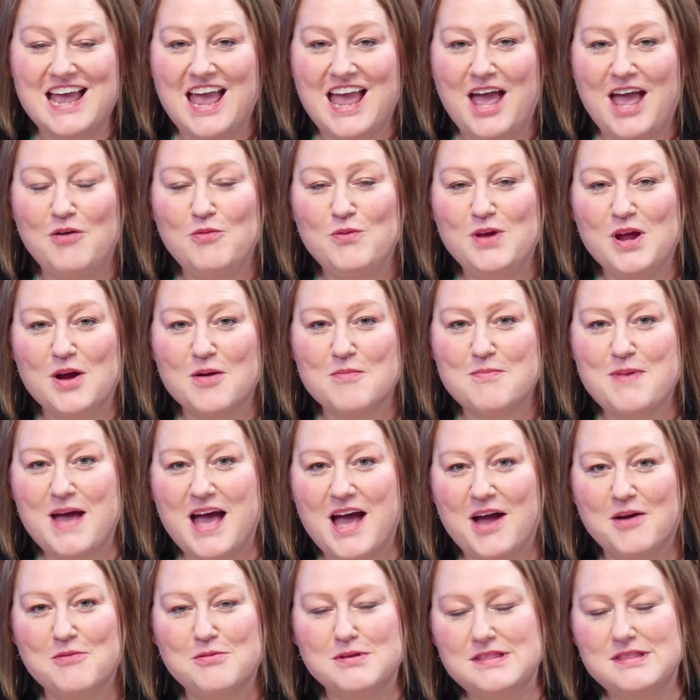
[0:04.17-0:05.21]
and we are
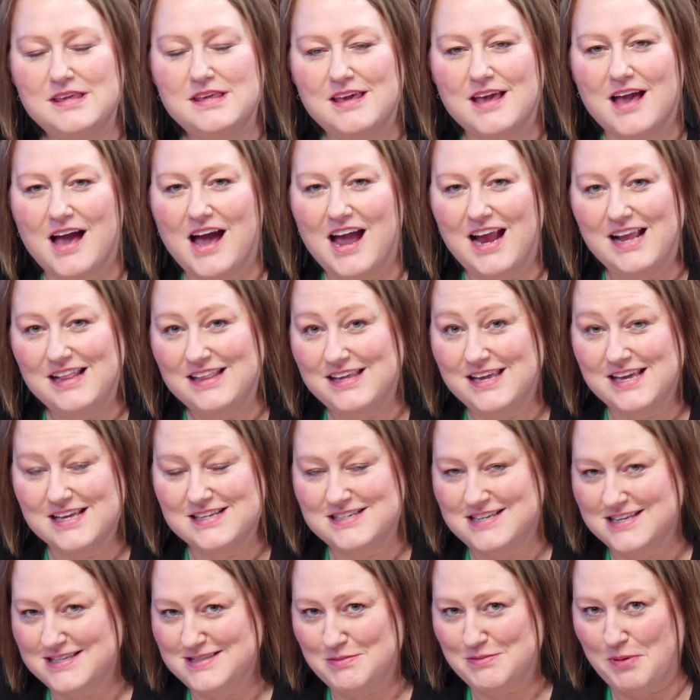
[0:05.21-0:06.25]
back with the highly
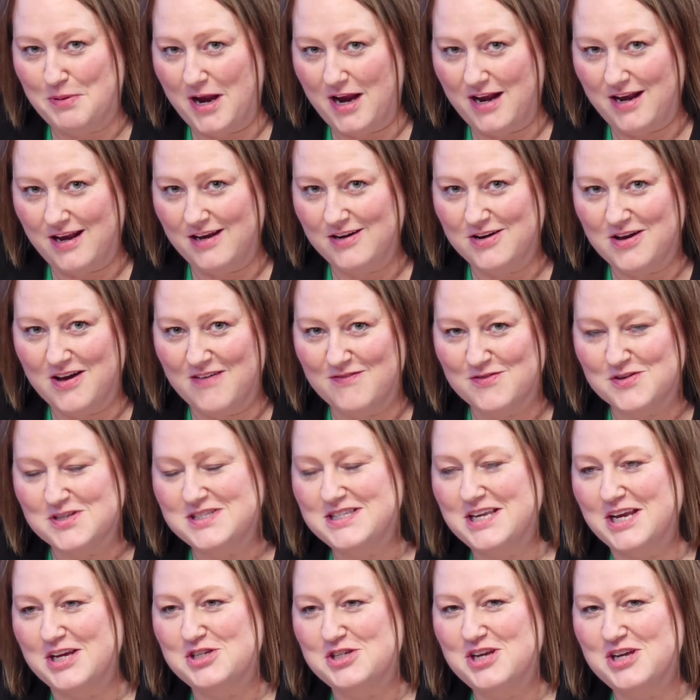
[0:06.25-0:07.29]
anticipated
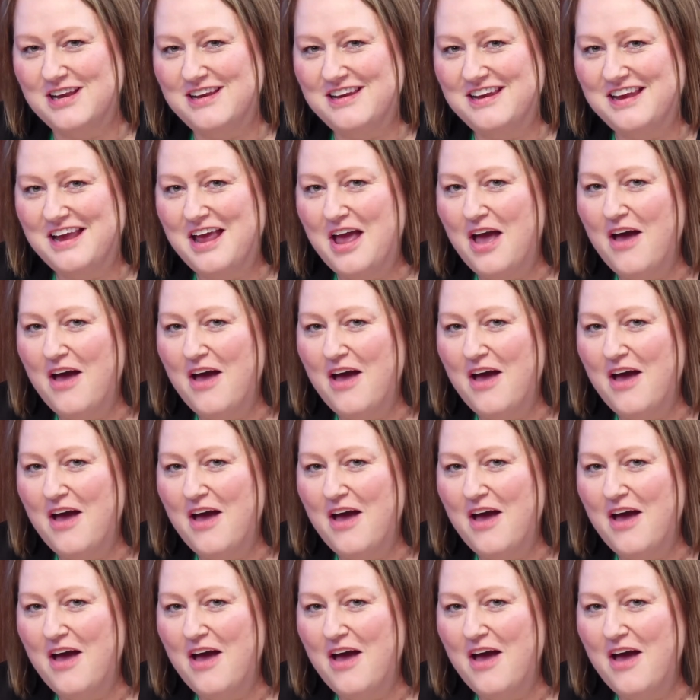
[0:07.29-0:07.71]
conversation